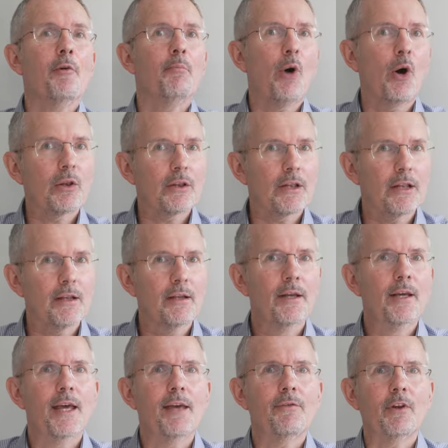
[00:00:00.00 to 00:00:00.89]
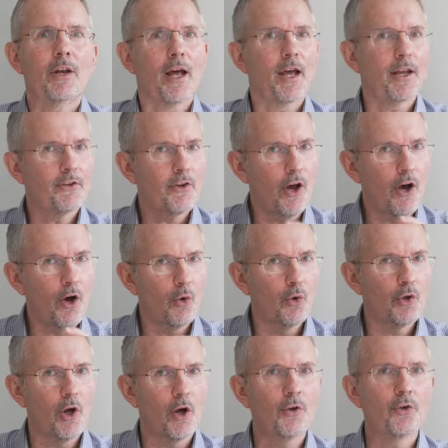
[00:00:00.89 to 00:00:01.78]
the bottle, if you like, to
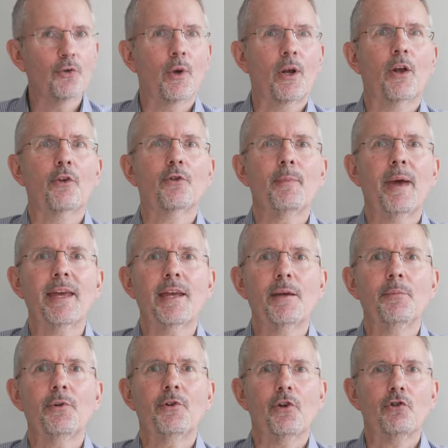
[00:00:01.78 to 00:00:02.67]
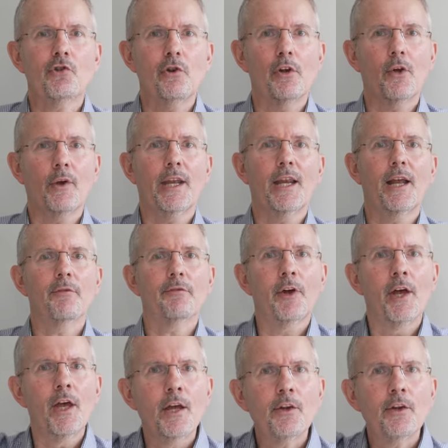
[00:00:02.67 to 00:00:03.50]
hold on to a loss-making position long enough